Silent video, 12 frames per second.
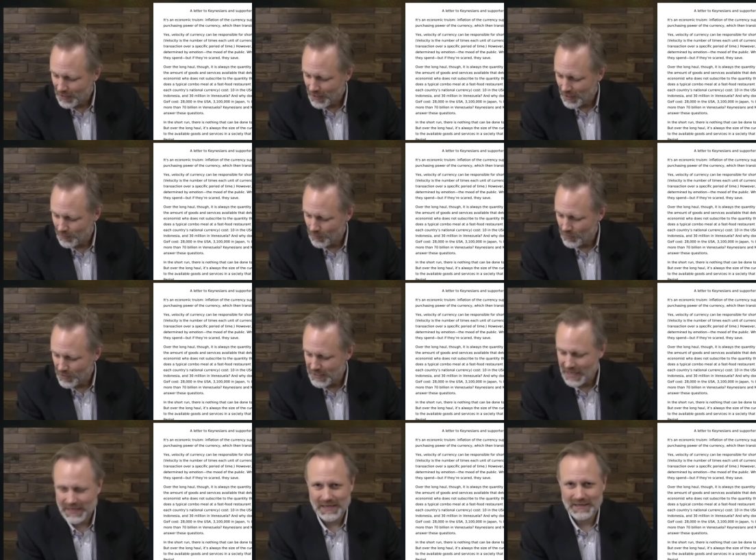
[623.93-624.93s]
Um, we
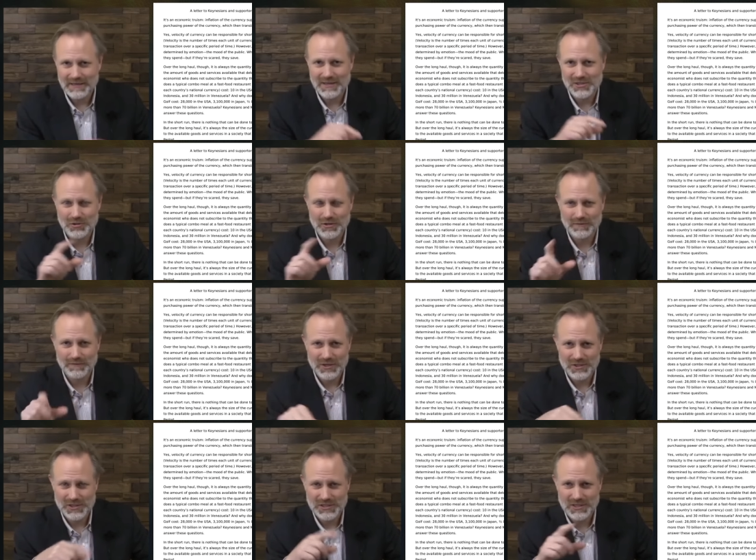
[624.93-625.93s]
get into this sort of
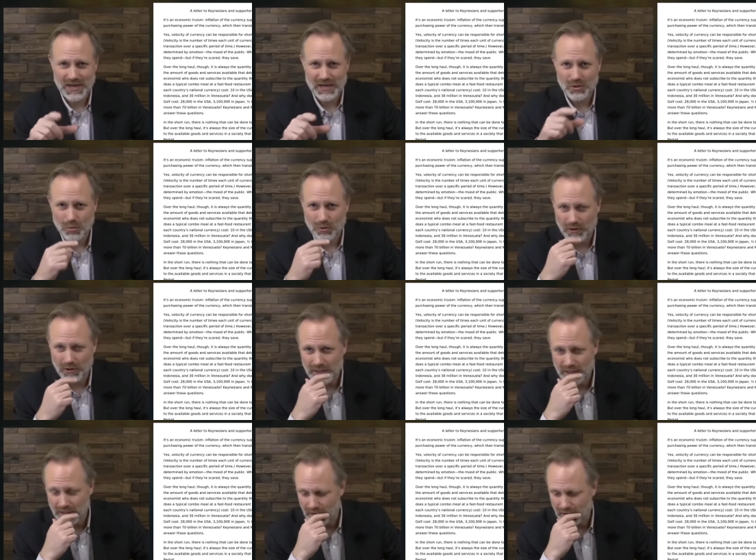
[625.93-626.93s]
vicious cycle we're in
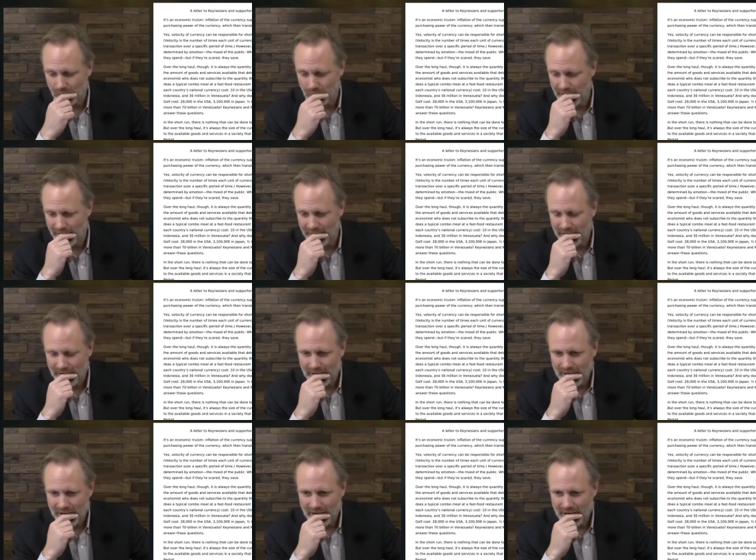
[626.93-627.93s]
here, where
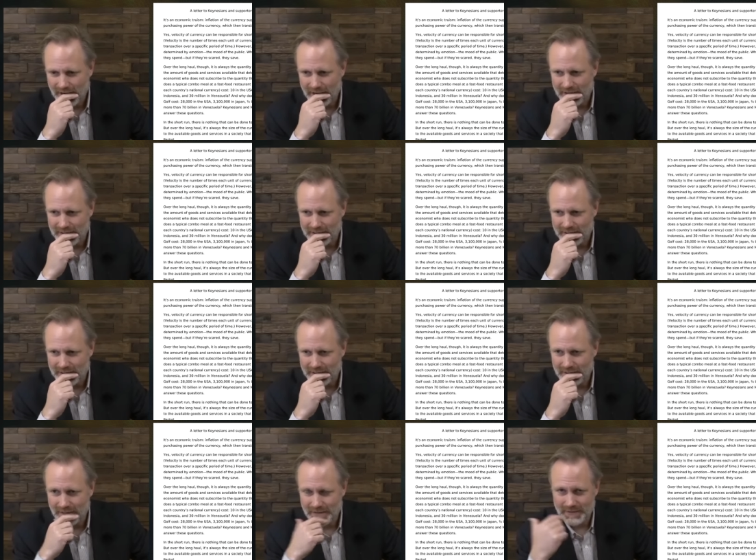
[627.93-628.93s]
uh,
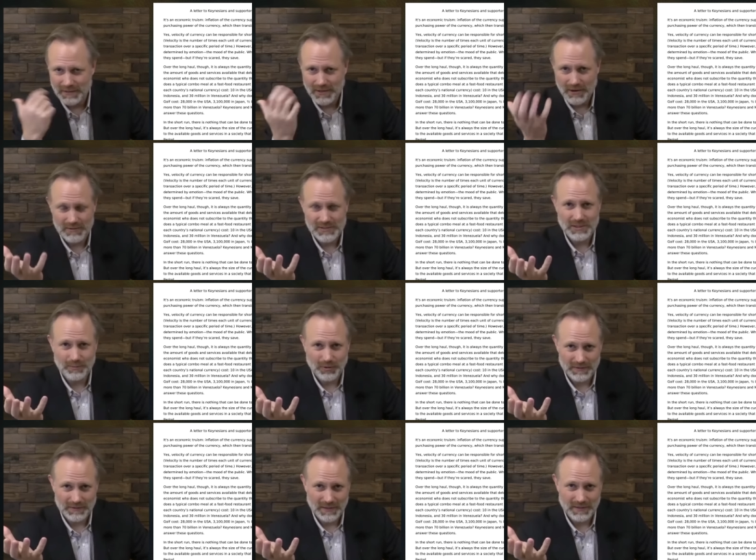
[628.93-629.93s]
the the currency
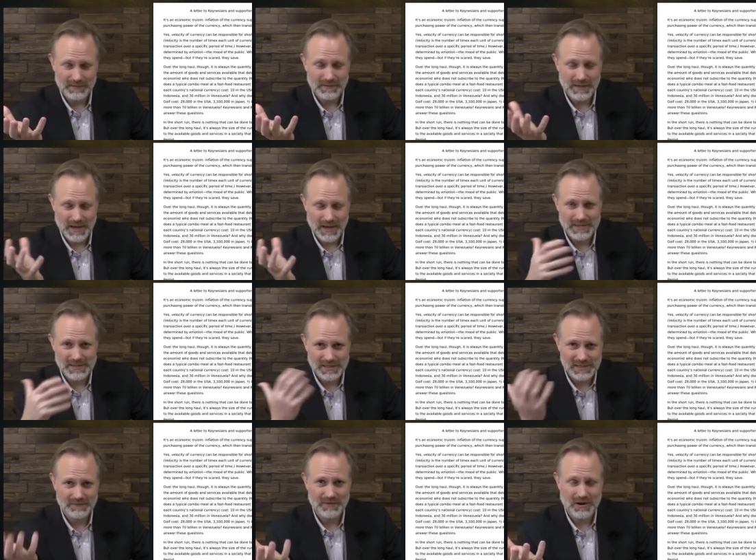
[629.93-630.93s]
printing, the
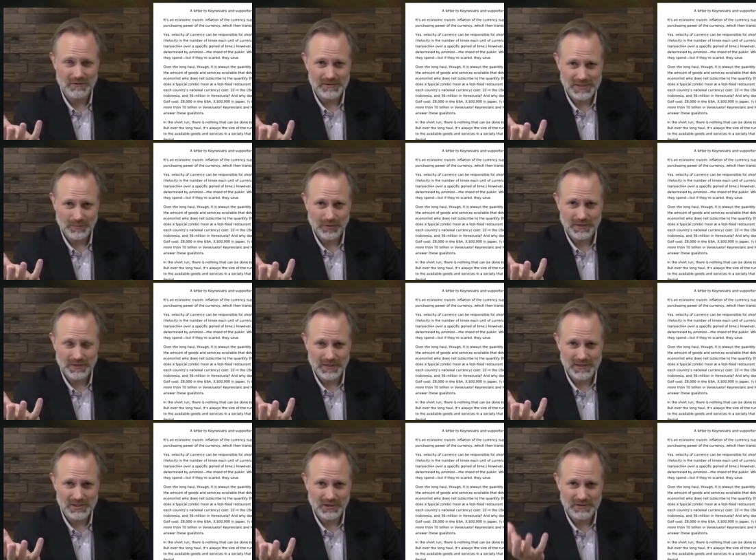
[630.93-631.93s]
excess of currency
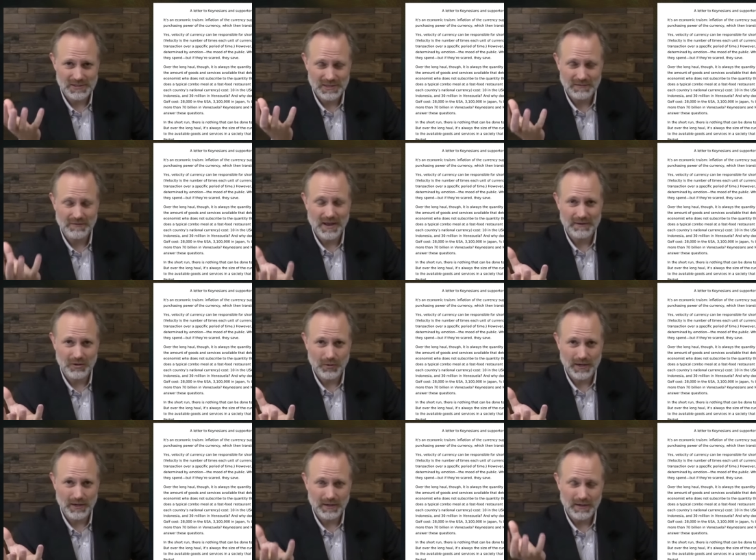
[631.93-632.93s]
printing, starts
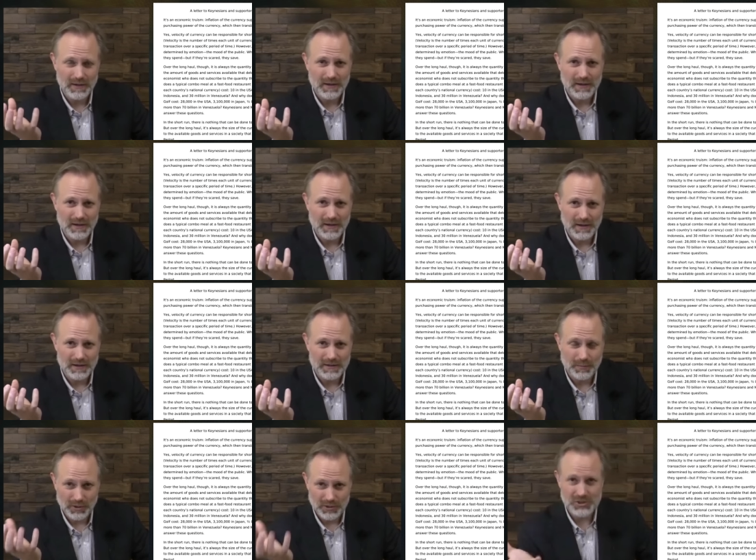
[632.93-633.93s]
devaluing uh,
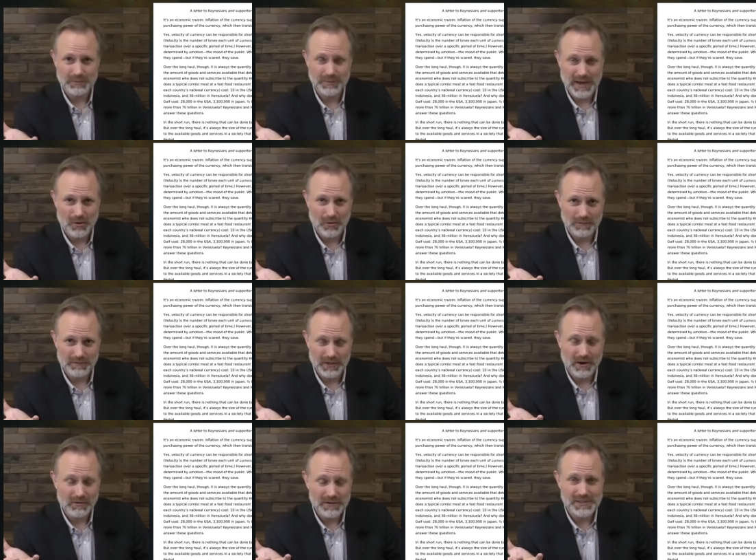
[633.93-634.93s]
the purchasing power of the
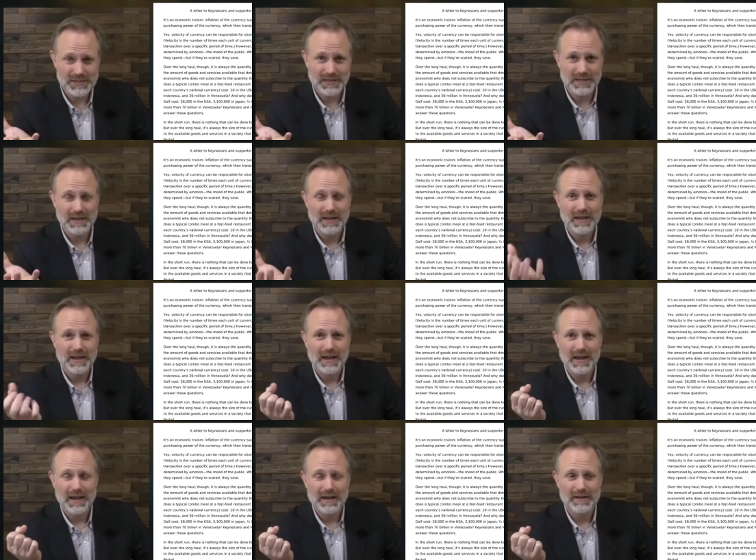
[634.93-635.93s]
currency,
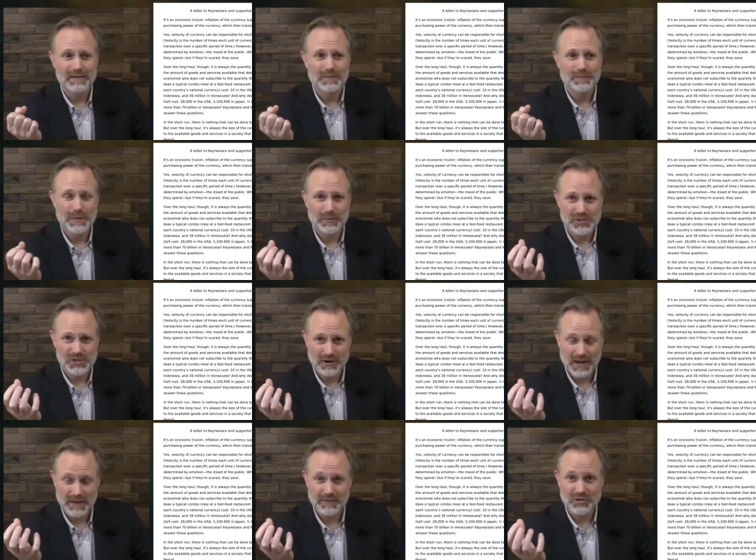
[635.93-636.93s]
and people
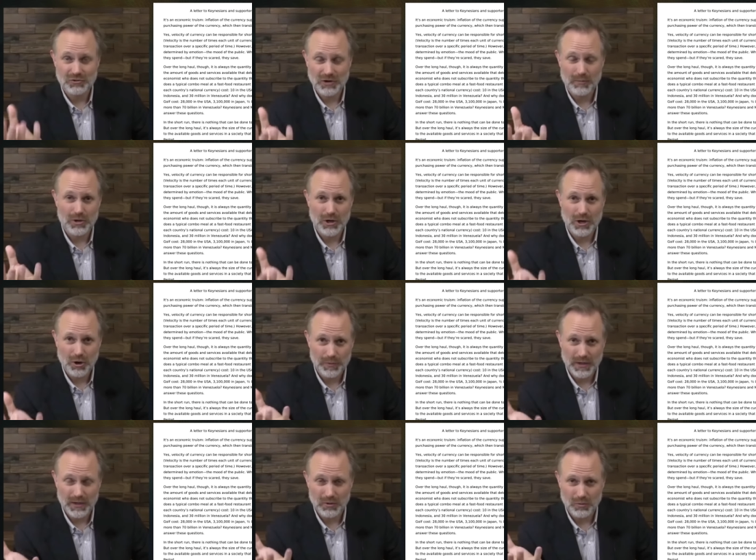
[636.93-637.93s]
start having trouble
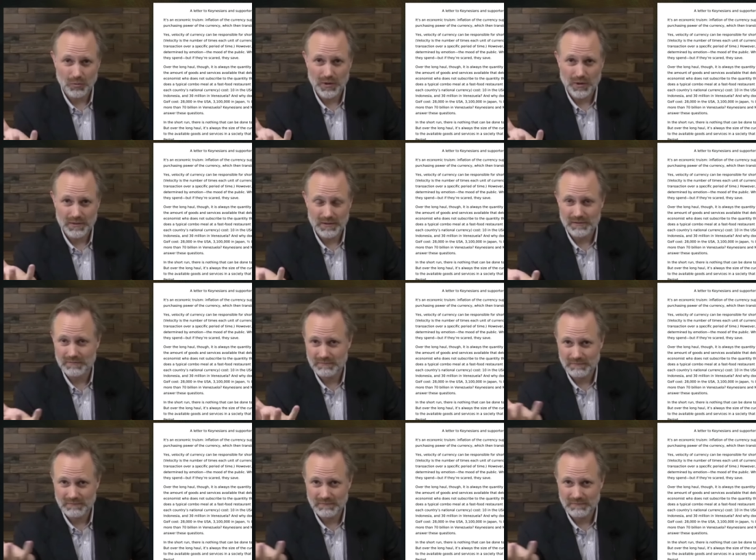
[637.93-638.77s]
coping with the